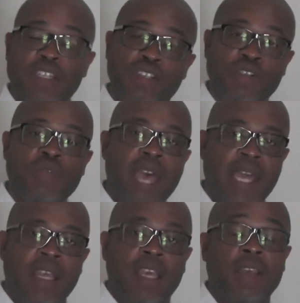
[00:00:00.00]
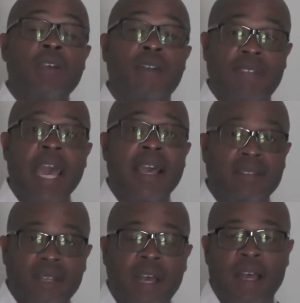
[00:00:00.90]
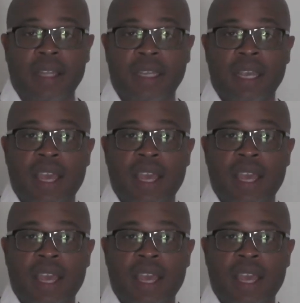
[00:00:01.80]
And to do that, you have to ask God.